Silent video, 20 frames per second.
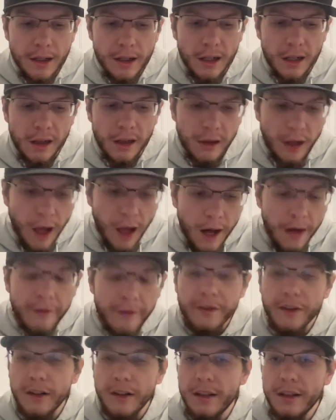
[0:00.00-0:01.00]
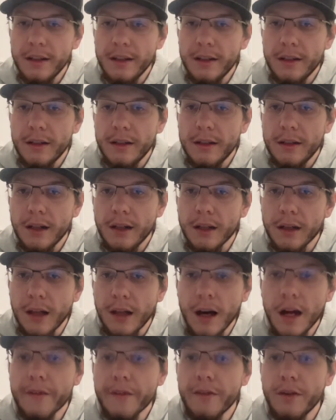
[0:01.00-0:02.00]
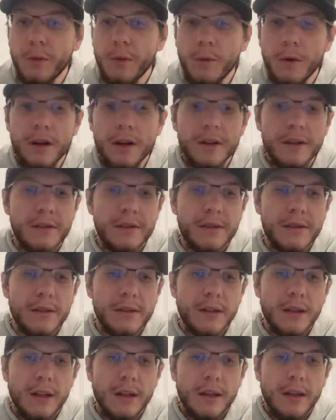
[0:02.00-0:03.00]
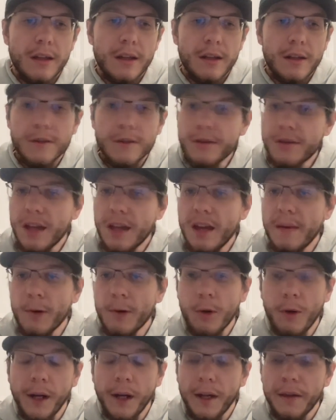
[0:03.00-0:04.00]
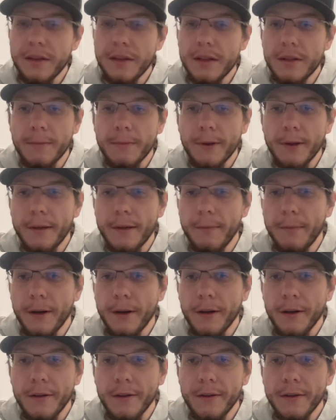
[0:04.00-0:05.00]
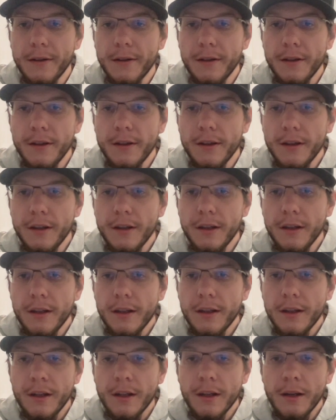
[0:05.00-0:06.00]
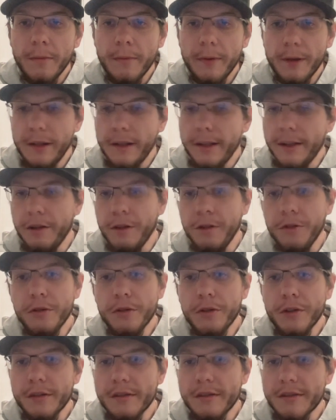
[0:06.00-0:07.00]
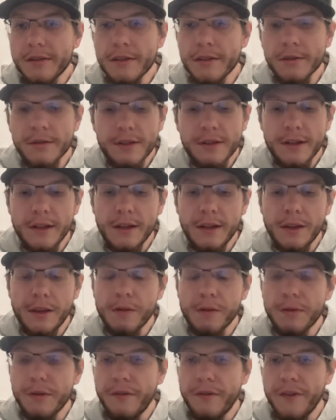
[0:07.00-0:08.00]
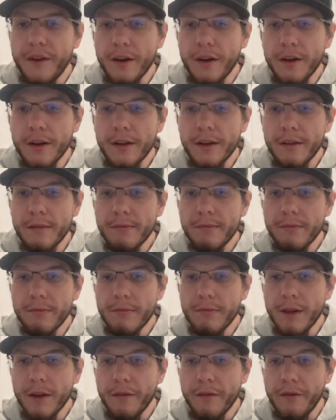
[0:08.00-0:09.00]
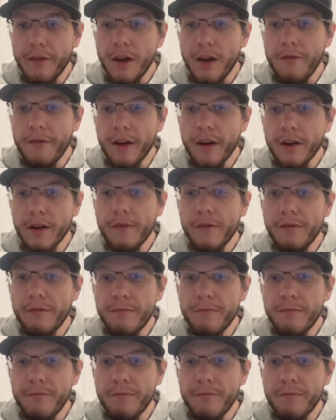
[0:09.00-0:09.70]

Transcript: a lot of it was just him going out there and playing ball. I mean, you could still see that there was a very